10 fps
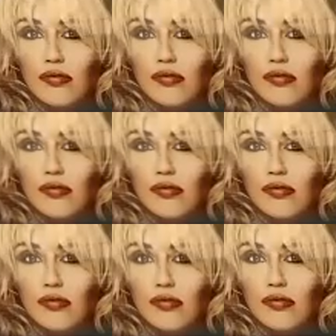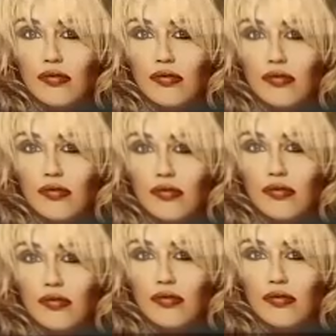
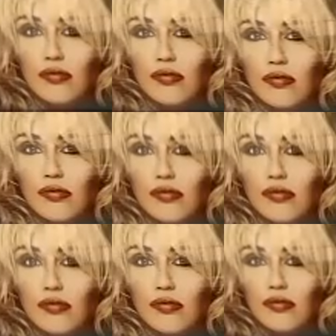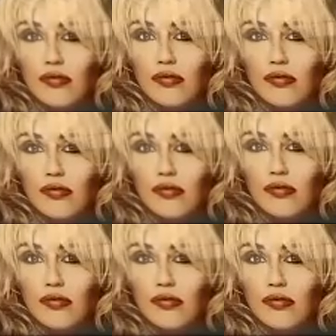
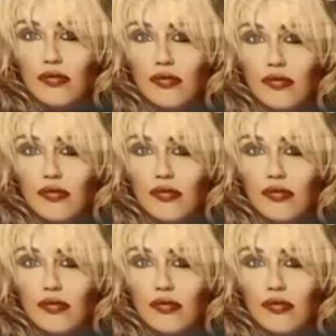[no speech]